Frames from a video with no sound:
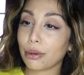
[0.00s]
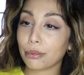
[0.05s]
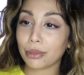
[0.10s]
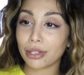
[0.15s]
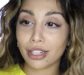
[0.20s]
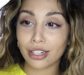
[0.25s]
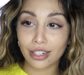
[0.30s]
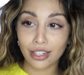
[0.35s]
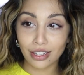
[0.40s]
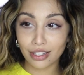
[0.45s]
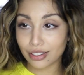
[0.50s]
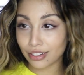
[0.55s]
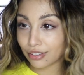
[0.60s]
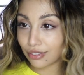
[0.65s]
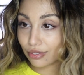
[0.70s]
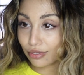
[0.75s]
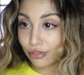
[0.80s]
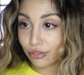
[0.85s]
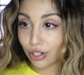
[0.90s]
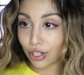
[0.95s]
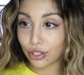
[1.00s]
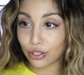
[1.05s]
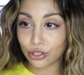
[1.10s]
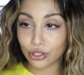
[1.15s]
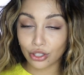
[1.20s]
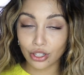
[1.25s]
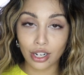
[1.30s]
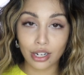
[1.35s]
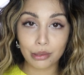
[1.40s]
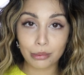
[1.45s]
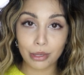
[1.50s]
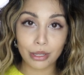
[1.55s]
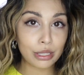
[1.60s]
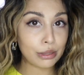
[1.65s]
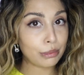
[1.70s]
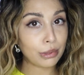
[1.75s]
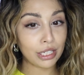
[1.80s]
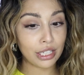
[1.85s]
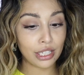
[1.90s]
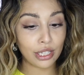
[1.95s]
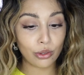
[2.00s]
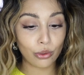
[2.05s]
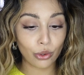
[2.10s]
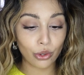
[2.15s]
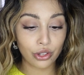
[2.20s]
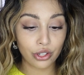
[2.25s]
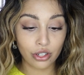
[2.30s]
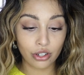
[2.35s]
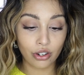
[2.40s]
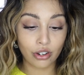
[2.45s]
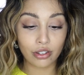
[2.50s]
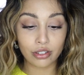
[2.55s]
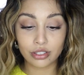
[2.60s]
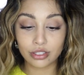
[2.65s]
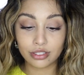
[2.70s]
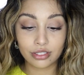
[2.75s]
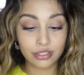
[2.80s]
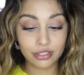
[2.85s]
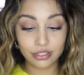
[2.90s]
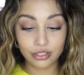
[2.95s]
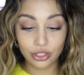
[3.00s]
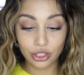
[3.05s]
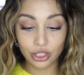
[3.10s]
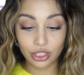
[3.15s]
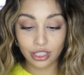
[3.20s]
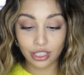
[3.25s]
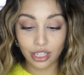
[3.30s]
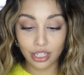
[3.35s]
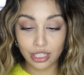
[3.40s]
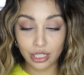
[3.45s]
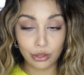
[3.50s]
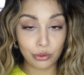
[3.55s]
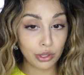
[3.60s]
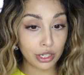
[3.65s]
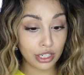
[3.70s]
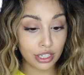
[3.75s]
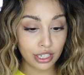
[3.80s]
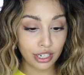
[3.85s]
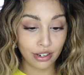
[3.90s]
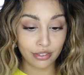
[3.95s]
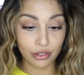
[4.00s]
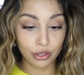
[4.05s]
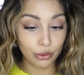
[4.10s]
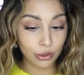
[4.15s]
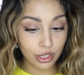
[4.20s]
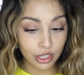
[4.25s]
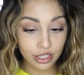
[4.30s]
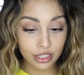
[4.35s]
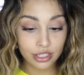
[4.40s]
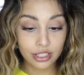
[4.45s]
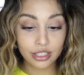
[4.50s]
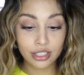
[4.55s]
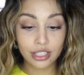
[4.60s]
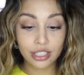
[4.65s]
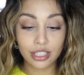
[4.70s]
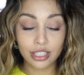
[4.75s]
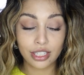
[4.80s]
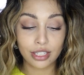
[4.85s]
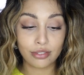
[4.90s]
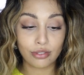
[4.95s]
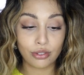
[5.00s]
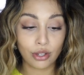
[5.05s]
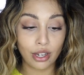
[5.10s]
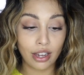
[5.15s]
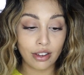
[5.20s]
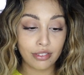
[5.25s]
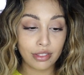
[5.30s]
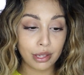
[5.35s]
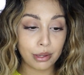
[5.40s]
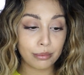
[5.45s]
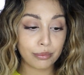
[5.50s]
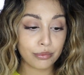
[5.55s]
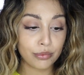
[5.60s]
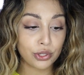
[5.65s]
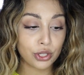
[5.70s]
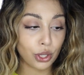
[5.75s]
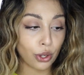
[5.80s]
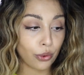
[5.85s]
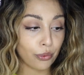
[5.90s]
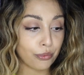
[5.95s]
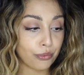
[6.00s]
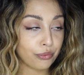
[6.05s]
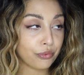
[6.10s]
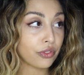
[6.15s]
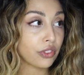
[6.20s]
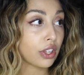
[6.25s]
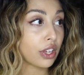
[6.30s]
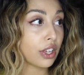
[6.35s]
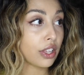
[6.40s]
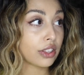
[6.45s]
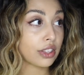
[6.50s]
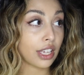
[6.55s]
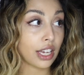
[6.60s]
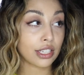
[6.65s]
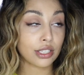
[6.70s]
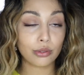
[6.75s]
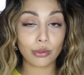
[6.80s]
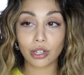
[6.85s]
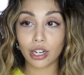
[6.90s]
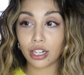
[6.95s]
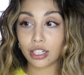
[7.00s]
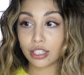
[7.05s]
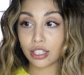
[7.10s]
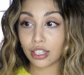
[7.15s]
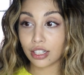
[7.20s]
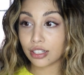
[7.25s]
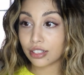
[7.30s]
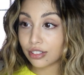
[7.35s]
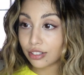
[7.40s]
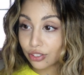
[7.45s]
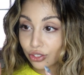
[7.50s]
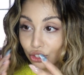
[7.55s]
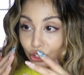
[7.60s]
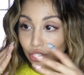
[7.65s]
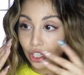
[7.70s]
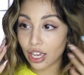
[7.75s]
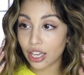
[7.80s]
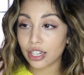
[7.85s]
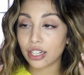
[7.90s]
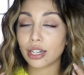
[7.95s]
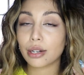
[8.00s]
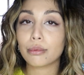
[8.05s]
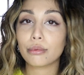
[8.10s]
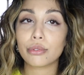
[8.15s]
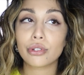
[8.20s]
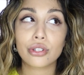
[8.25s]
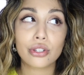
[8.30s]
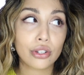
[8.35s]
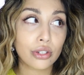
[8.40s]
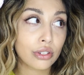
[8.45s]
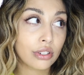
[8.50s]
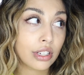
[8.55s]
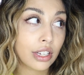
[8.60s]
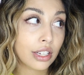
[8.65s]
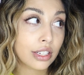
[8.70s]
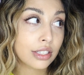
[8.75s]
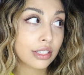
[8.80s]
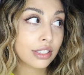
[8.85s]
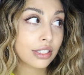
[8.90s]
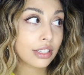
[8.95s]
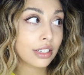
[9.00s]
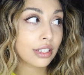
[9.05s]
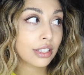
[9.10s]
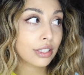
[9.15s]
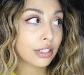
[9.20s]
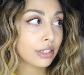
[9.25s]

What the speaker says: But then again, freckles are not about being equal. They're all just anywhere and everywhere if you have them. So that's what I did. Just add it. I'm sure you can't see.